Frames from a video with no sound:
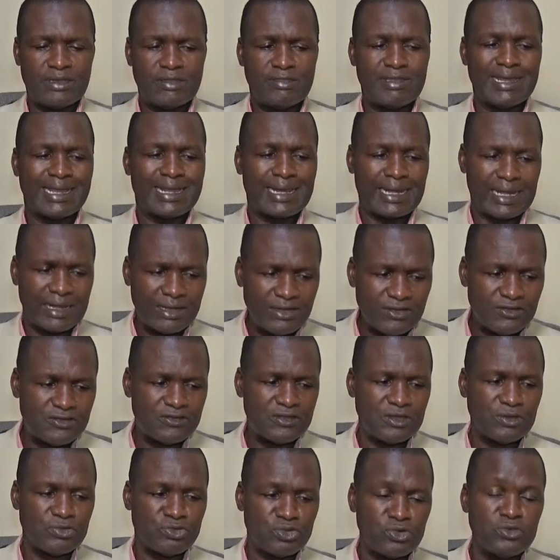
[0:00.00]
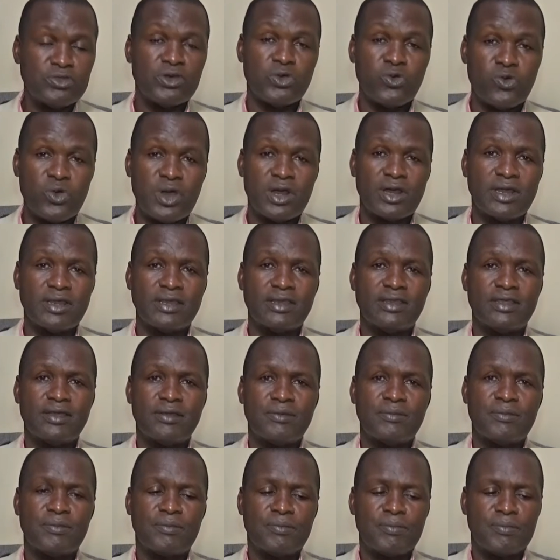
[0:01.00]
the cleansing through the word
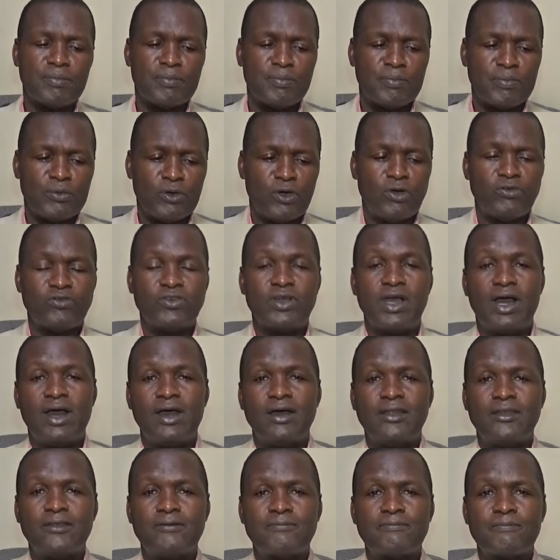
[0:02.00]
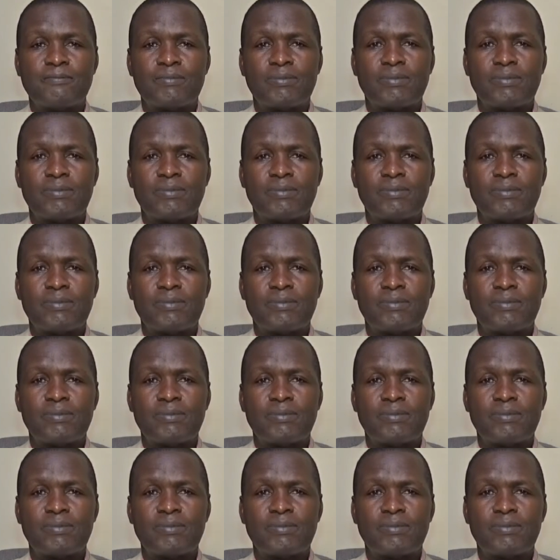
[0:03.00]
of God.